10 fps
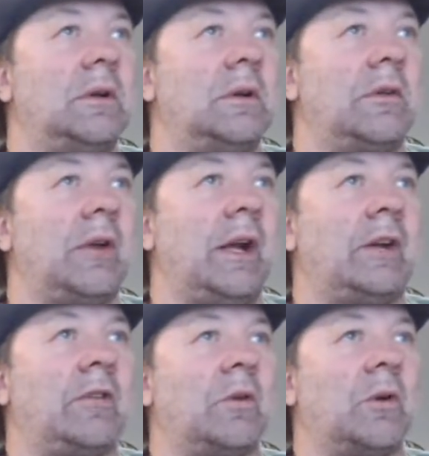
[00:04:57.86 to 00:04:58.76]
This
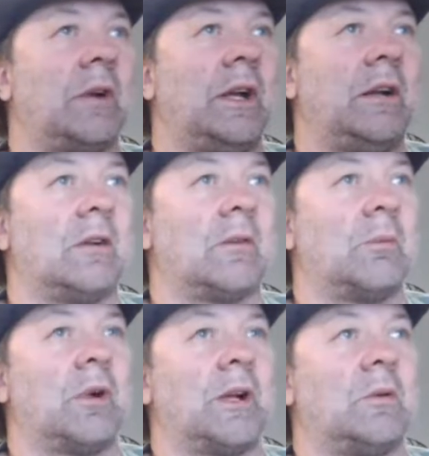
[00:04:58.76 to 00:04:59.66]
H14 looks
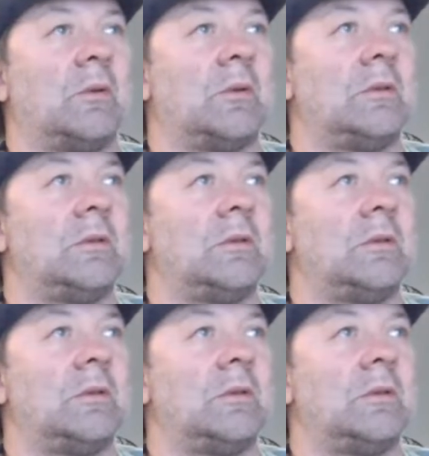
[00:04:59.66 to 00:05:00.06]
pretty cool.